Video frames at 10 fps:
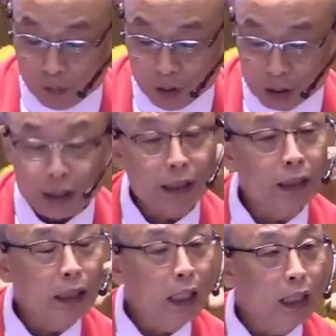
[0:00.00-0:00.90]
really,
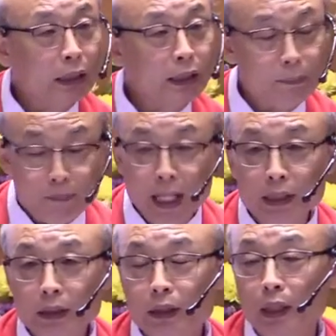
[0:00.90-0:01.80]
and he made
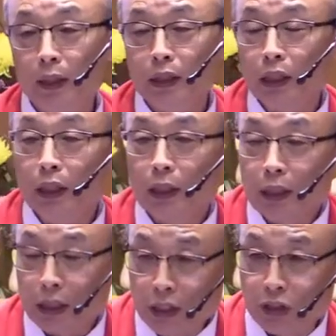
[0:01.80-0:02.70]
it
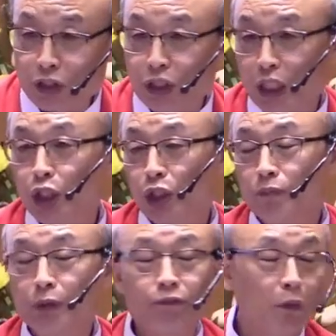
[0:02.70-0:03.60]
intercession
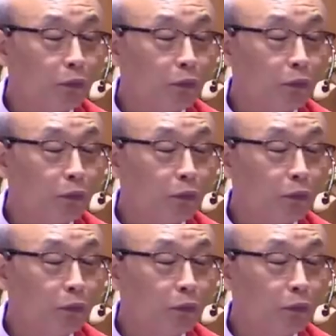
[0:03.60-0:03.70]
before